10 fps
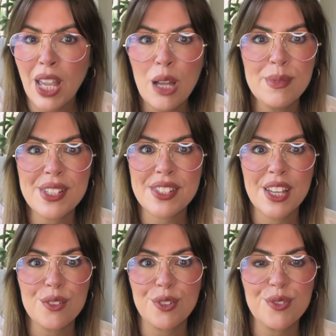I'm
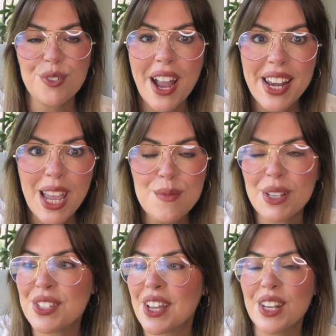excited for Friday. I'm
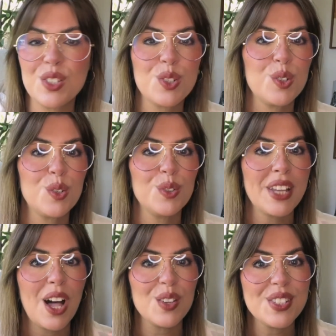excited to
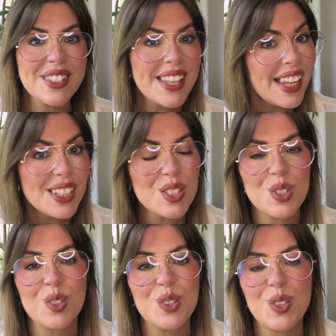now sell it
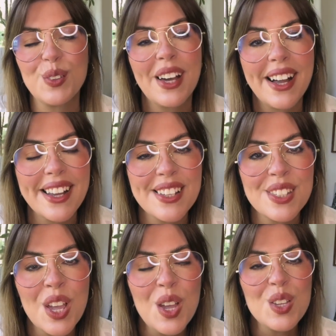to you
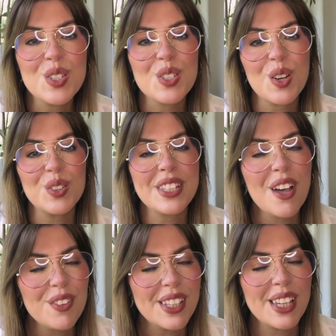guys. So
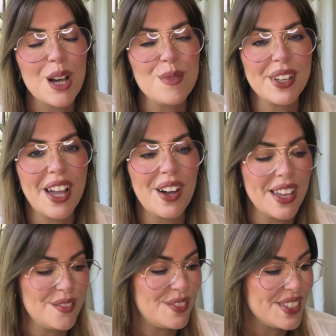definitely come on
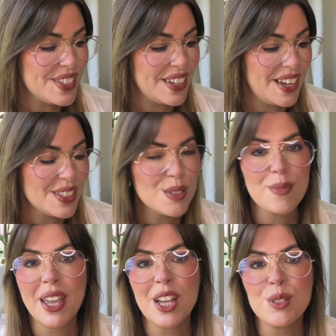out and visit us.
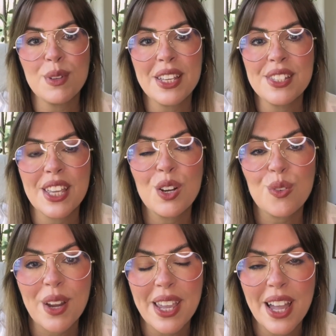My husband is a
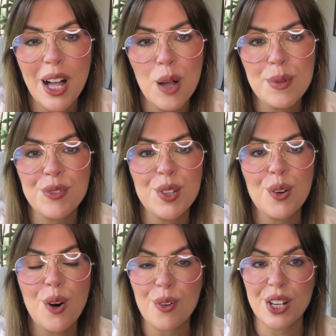great help. If you
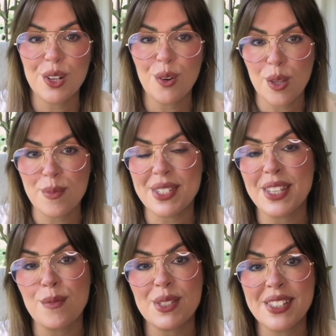don't already know him,
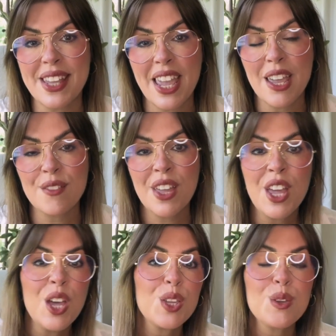his name is Dave.
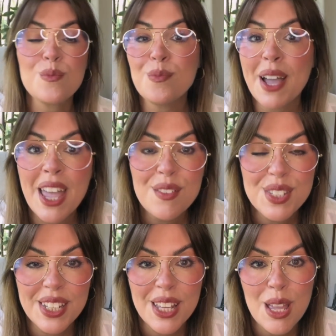You might have
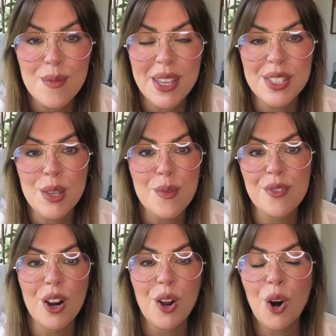seen him in some
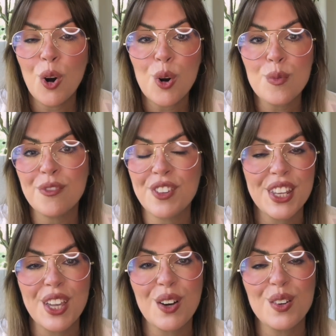of our home
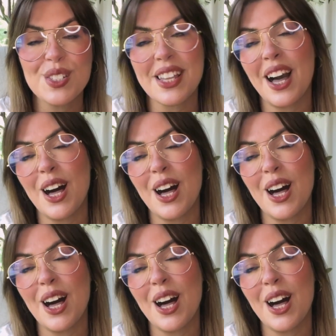videos,